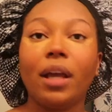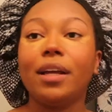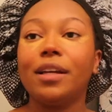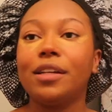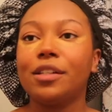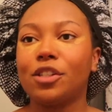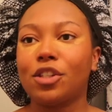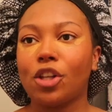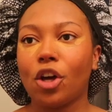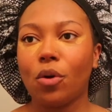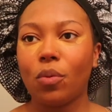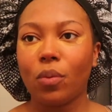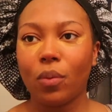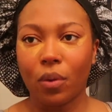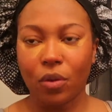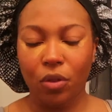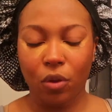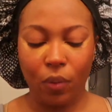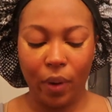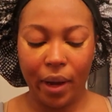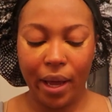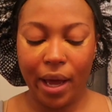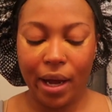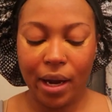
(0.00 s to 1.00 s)
So the
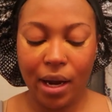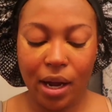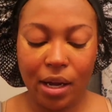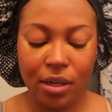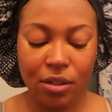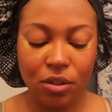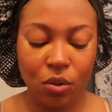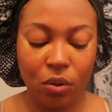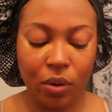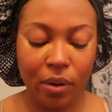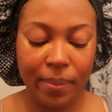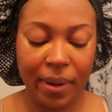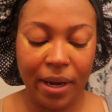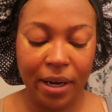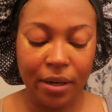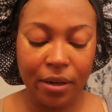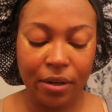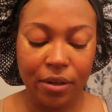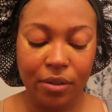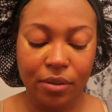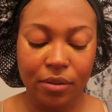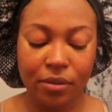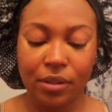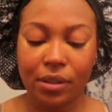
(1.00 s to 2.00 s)
way I contour my
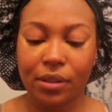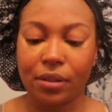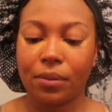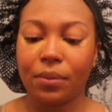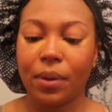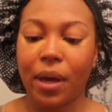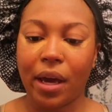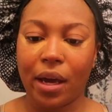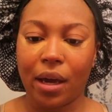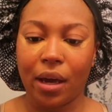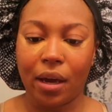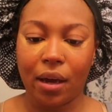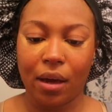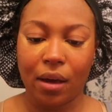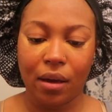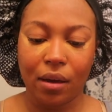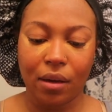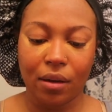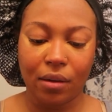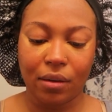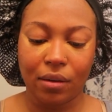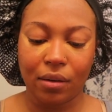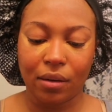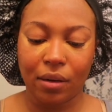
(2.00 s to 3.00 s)
nose,
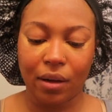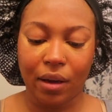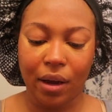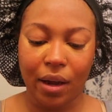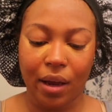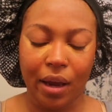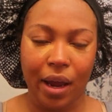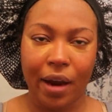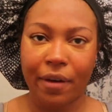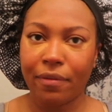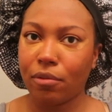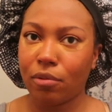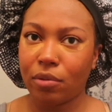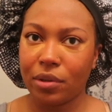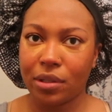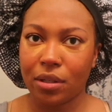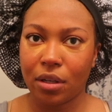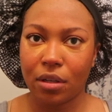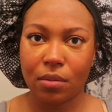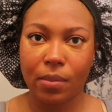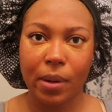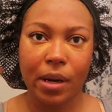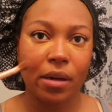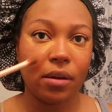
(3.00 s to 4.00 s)
and everyone
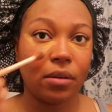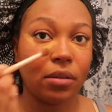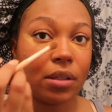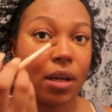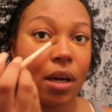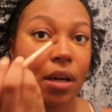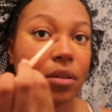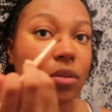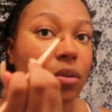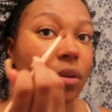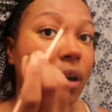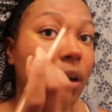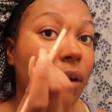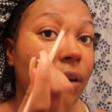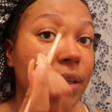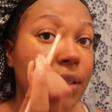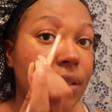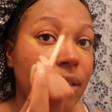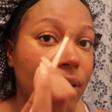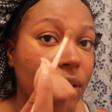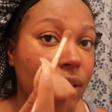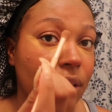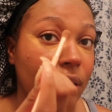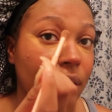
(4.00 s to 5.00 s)
says my nose contour always
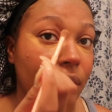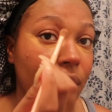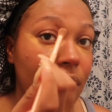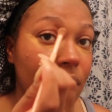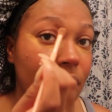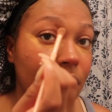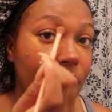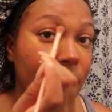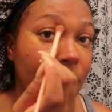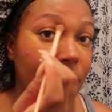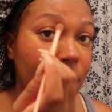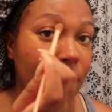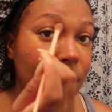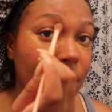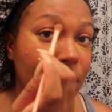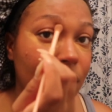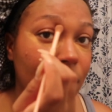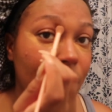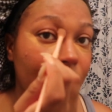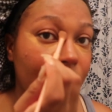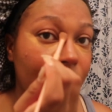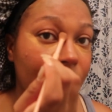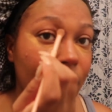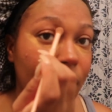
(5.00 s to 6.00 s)
looks good, you're gonna
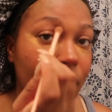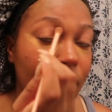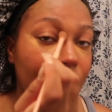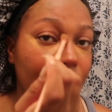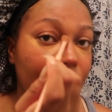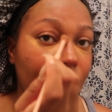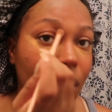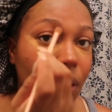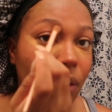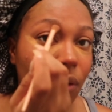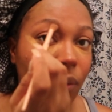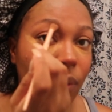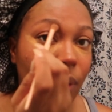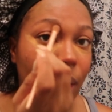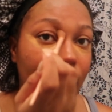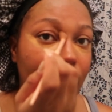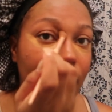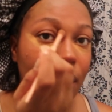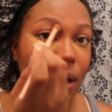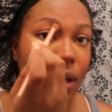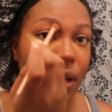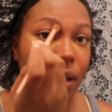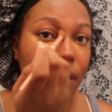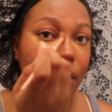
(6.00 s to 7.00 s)
start
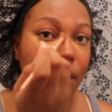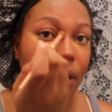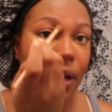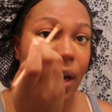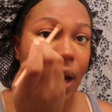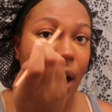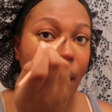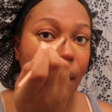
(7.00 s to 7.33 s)
right under your